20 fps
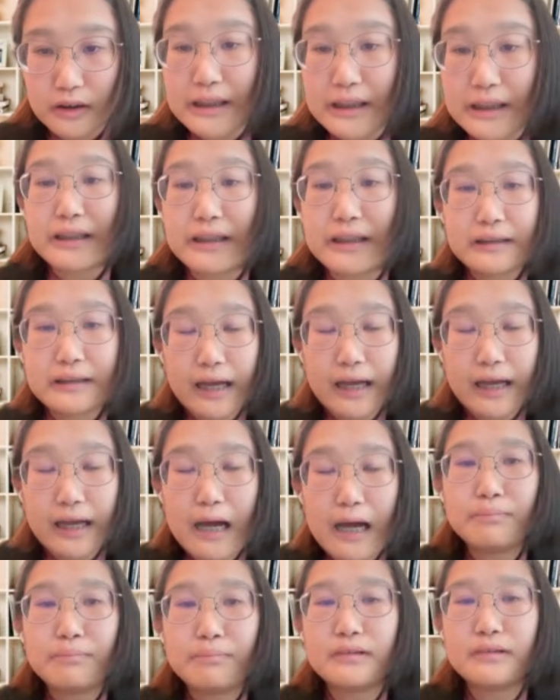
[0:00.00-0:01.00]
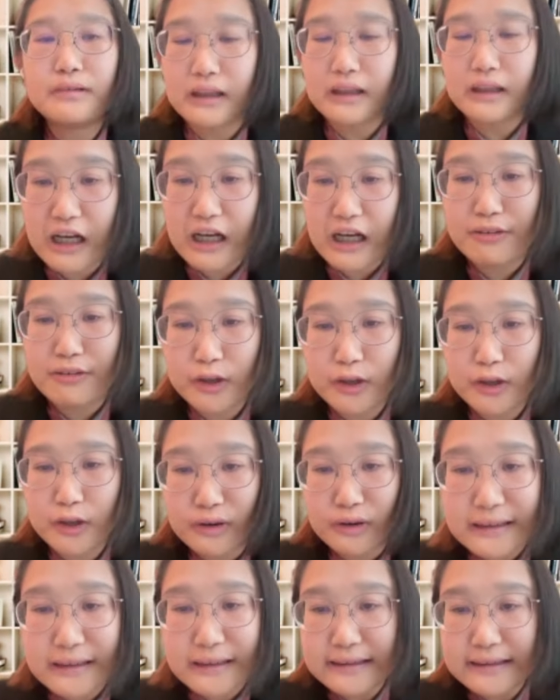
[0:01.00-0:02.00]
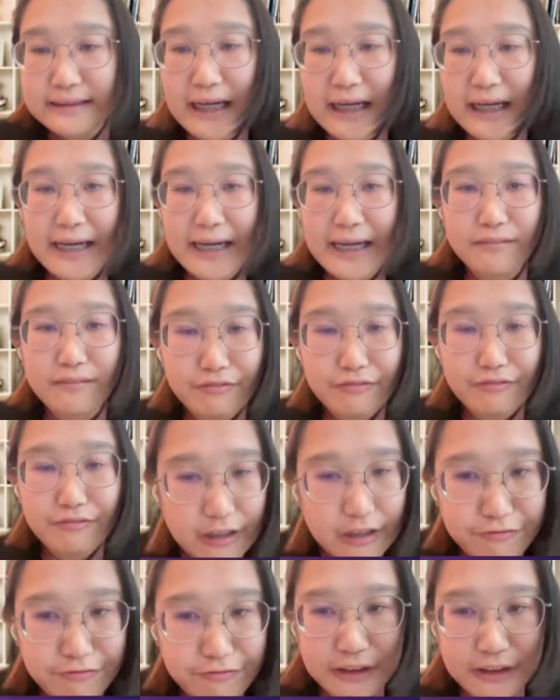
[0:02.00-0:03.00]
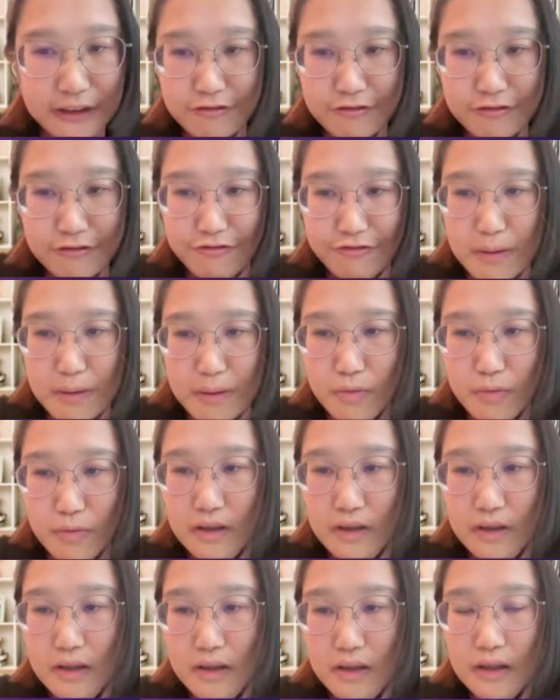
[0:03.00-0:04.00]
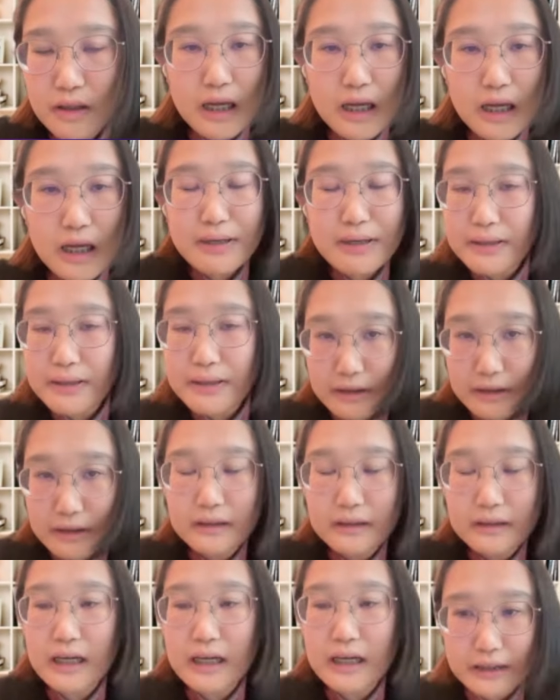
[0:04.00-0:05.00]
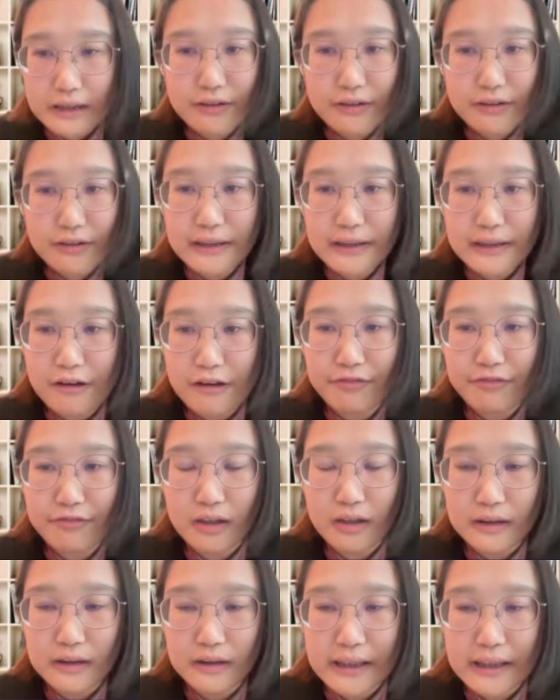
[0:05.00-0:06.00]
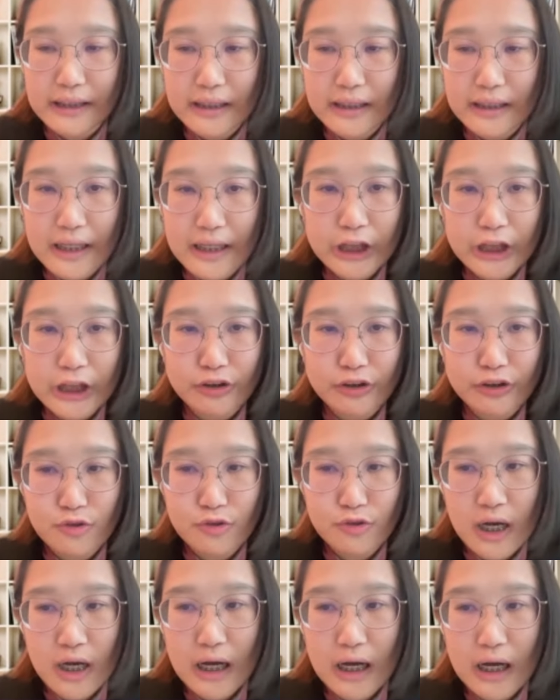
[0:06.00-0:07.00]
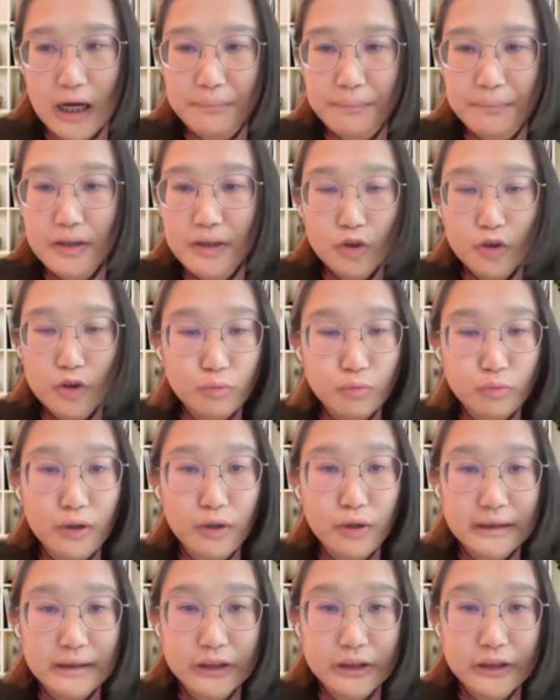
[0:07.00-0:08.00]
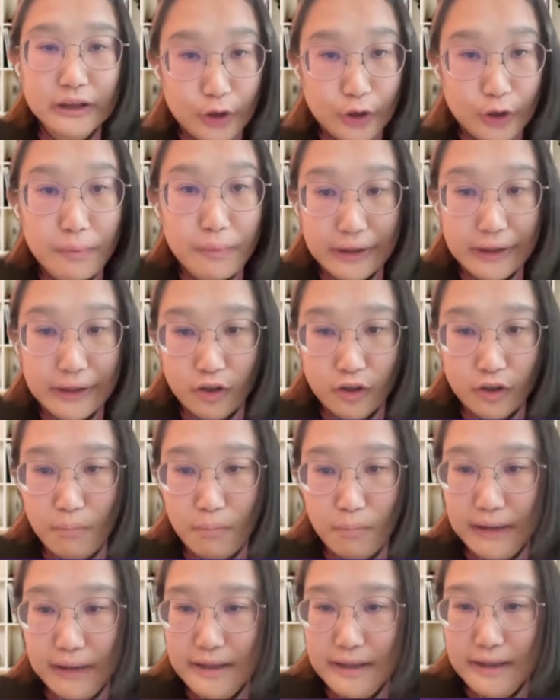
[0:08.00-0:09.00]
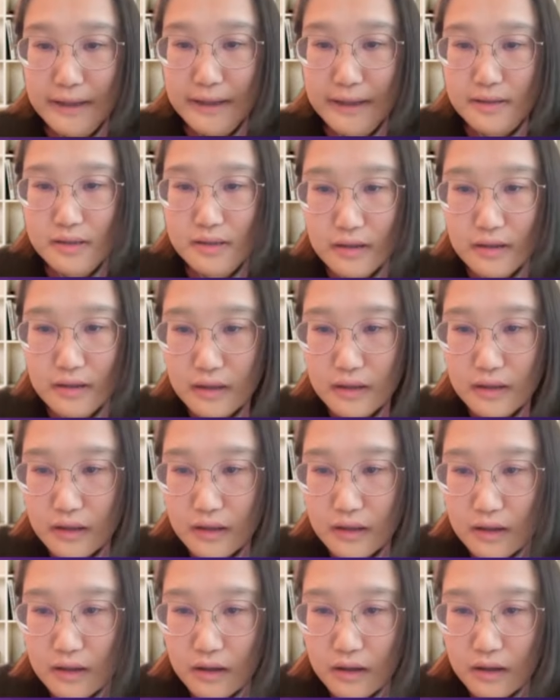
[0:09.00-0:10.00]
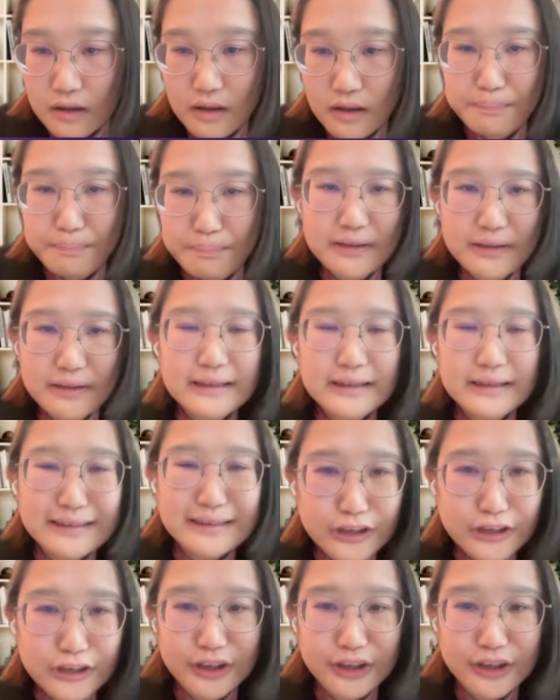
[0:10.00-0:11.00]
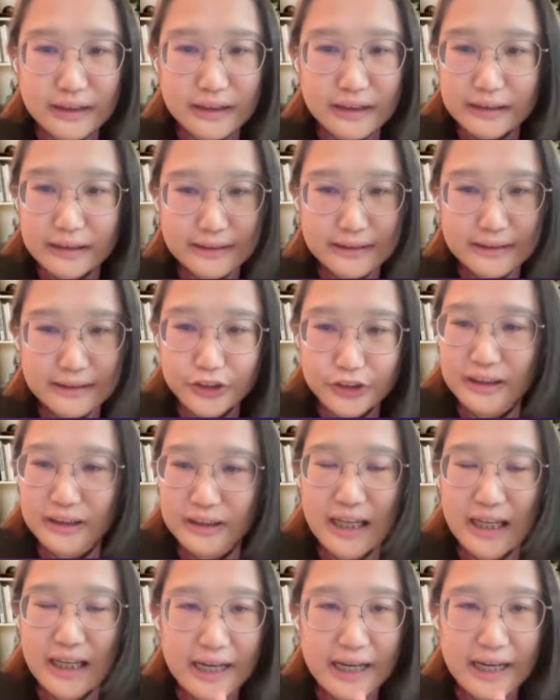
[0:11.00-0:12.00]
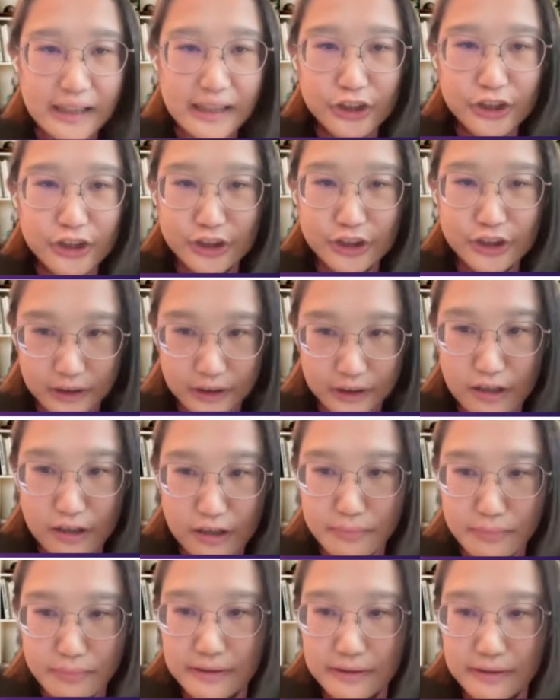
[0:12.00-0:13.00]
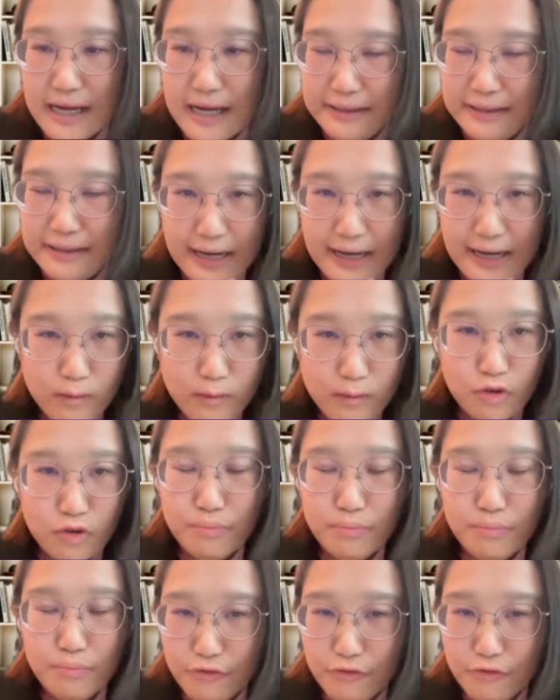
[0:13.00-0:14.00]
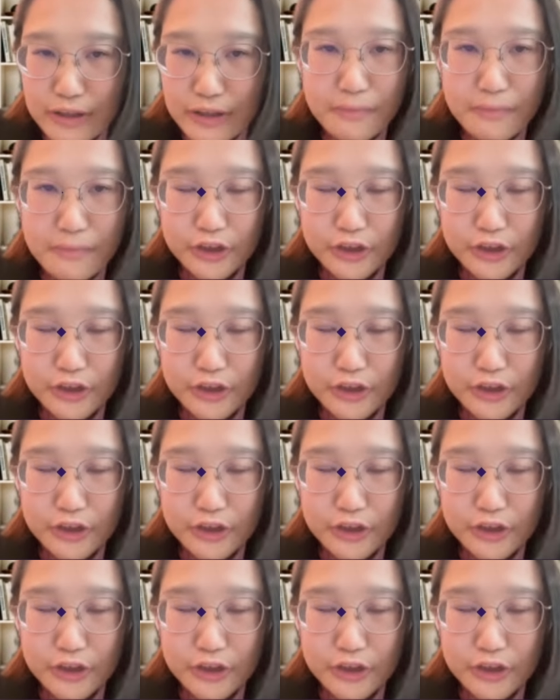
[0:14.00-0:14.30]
in help the government to design an effective framework, and maybe even they can engage with Suhakam to monitor the human rights compliance. But essentially, I urge the government, and I would very